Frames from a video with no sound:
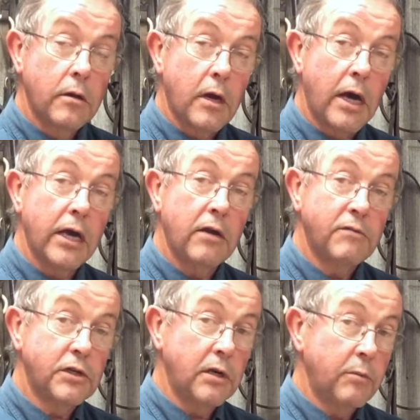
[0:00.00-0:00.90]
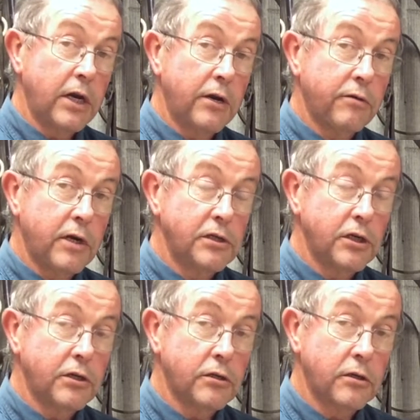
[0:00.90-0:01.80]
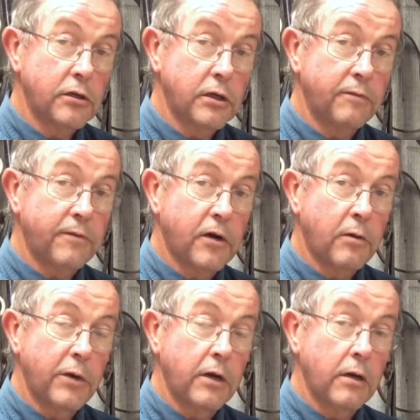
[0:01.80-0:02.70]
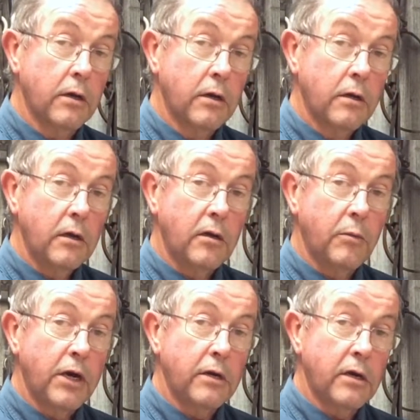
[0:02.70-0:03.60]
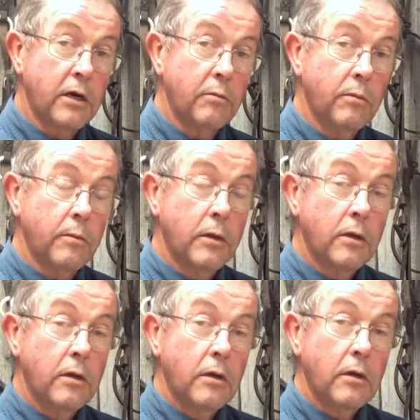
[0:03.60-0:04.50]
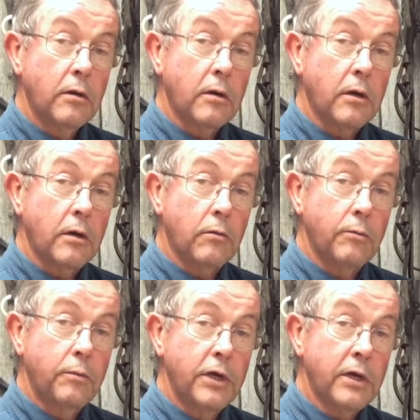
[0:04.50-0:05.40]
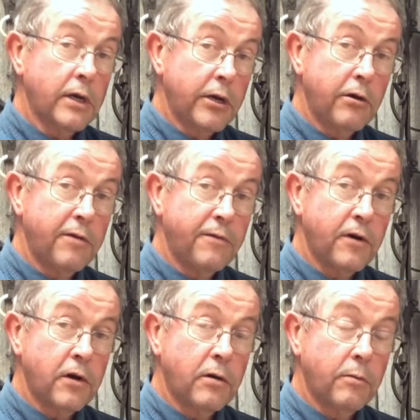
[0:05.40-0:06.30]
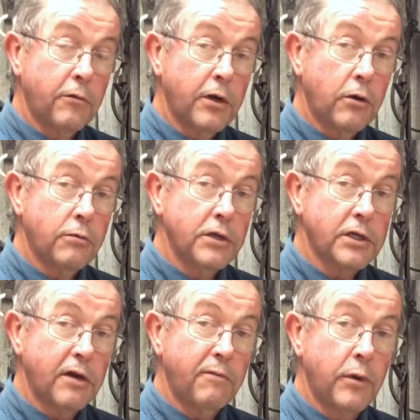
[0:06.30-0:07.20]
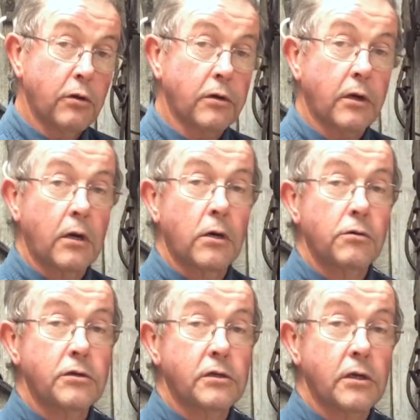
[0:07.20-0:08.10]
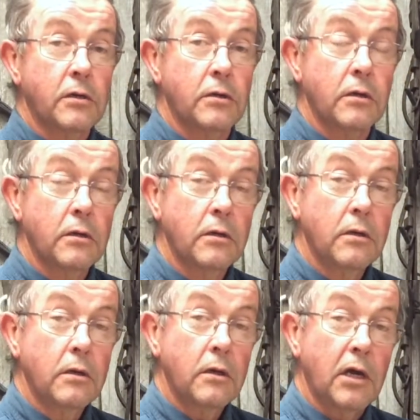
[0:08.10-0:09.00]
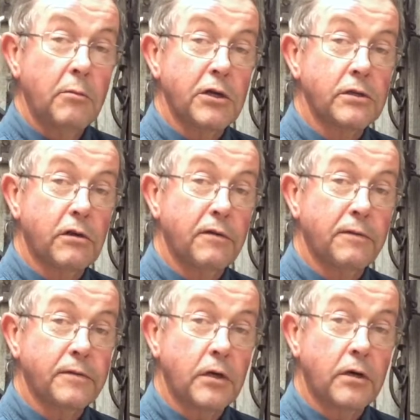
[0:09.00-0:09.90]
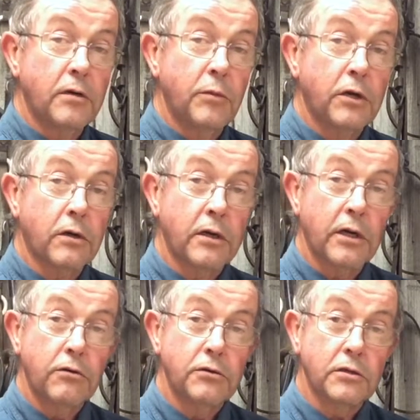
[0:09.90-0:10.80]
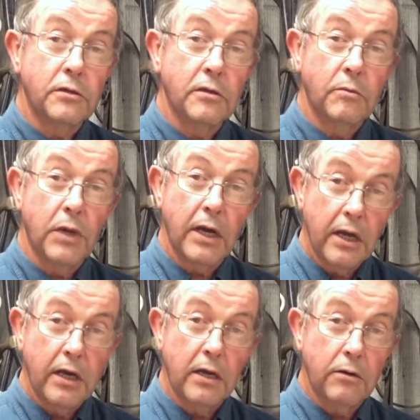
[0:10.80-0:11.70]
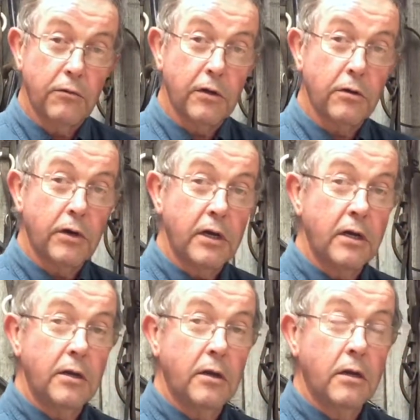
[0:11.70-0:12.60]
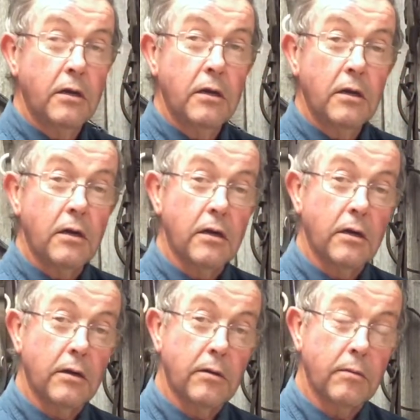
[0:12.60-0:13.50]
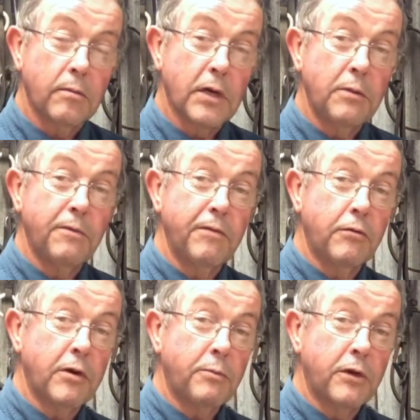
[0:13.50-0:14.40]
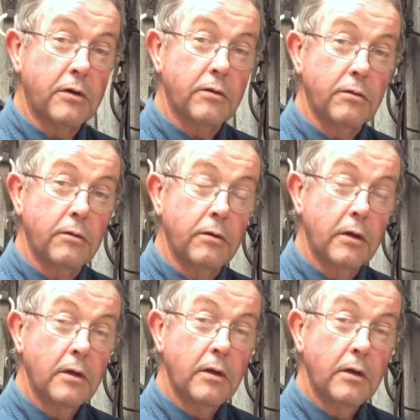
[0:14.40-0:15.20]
I have seen many transitions in farming in my time. Being a dairy farm, we always have milked cows, and I myself started milking cows by hand without any type of equipment to